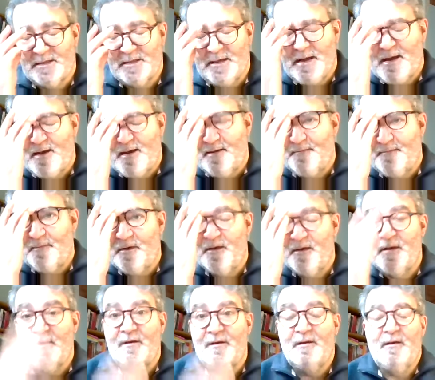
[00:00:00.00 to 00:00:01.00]

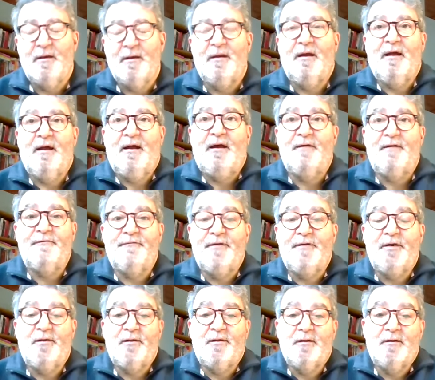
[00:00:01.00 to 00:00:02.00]

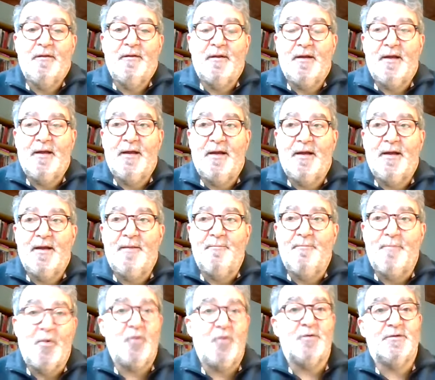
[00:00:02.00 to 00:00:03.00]
Phil
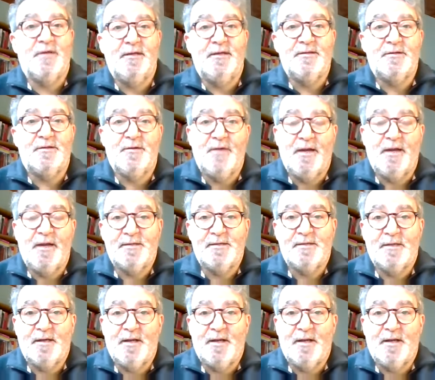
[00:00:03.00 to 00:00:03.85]
bought into it